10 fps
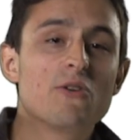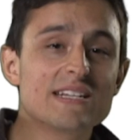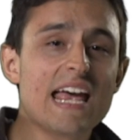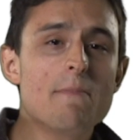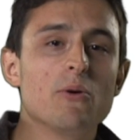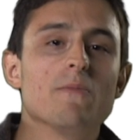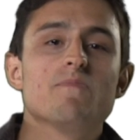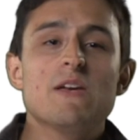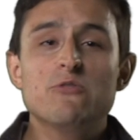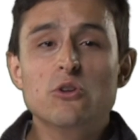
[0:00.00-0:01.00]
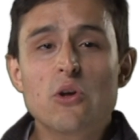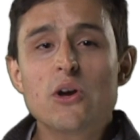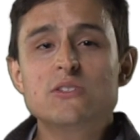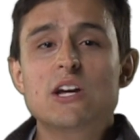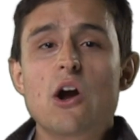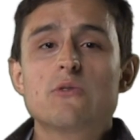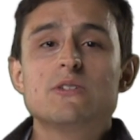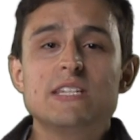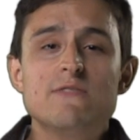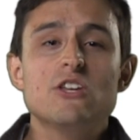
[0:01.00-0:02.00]
For example, if your loyalty card
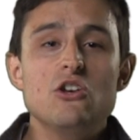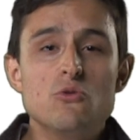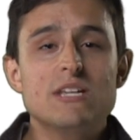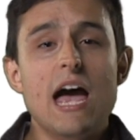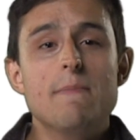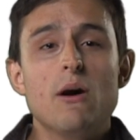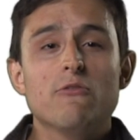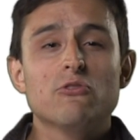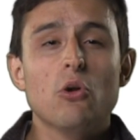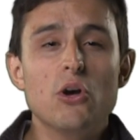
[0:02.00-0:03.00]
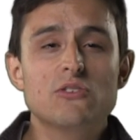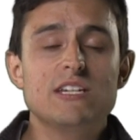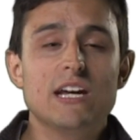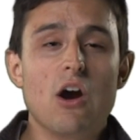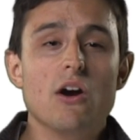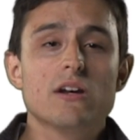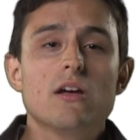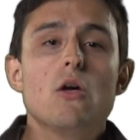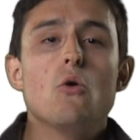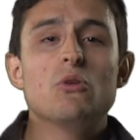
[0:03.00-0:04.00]
receives a new type of loyalty card
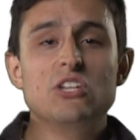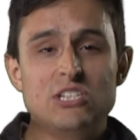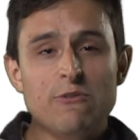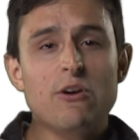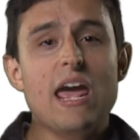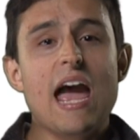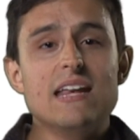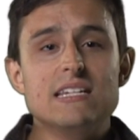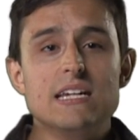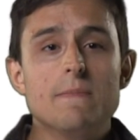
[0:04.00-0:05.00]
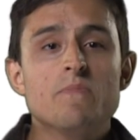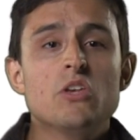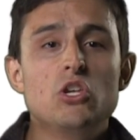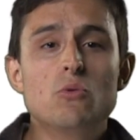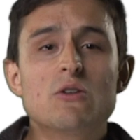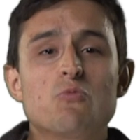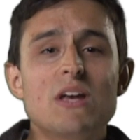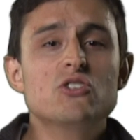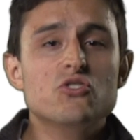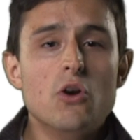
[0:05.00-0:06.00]
with a different AID, you can
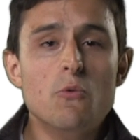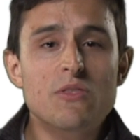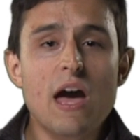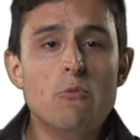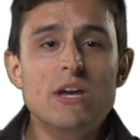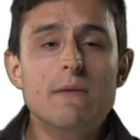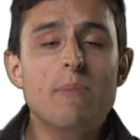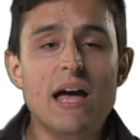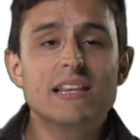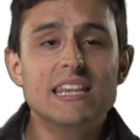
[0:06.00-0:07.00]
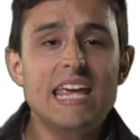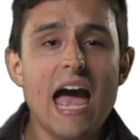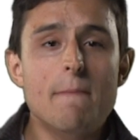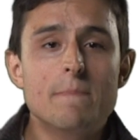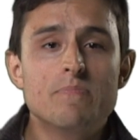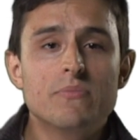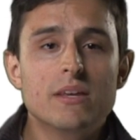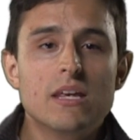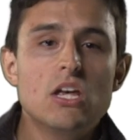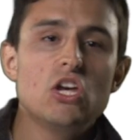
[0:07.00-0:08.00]
register it without recompiling the app.
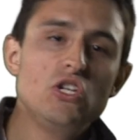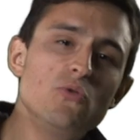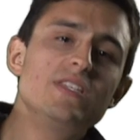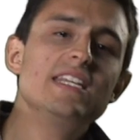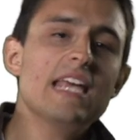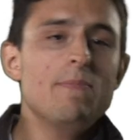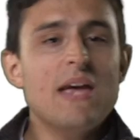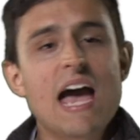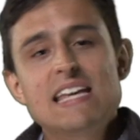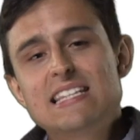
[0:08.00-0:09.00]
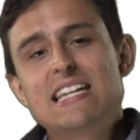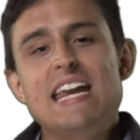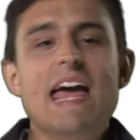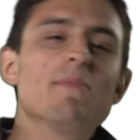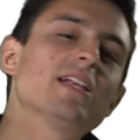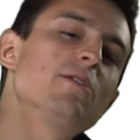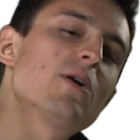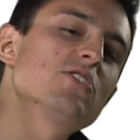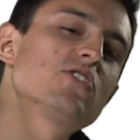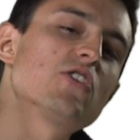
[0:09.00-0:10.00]
Use these APIs to dynamically
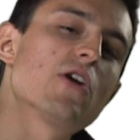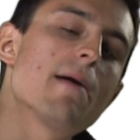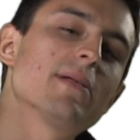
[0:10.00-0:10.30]
register your